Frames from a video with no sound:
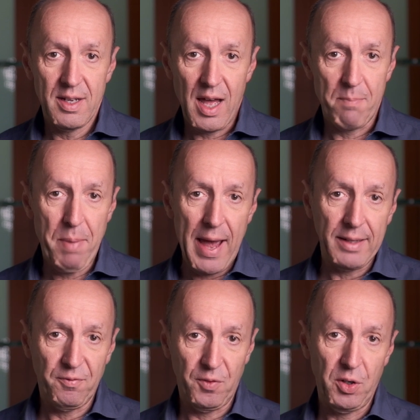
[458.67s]
a bad
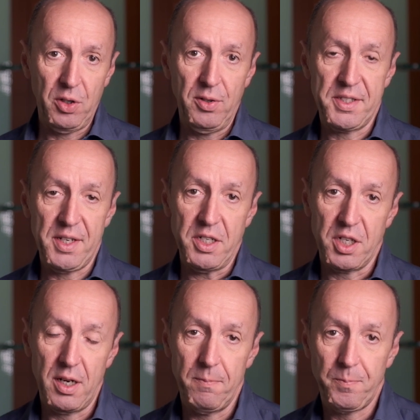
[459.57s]
photo,
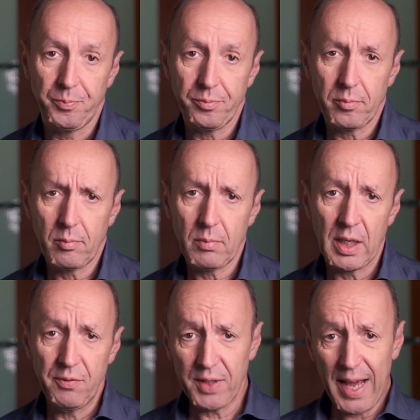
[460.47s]
essentially.
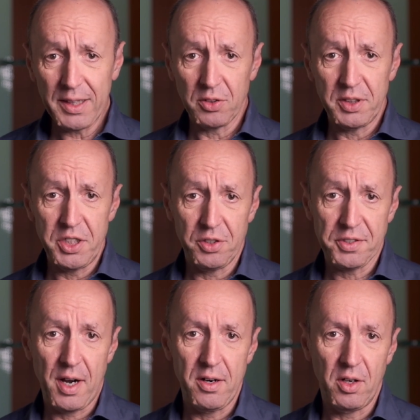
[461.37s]
If the light conditions
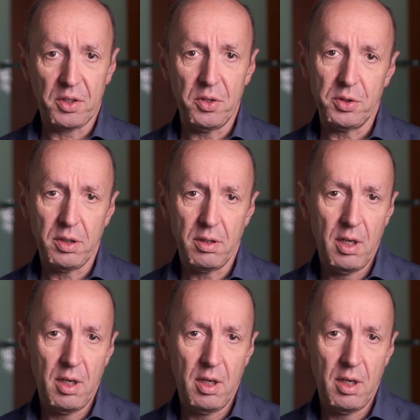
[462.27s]
are not good,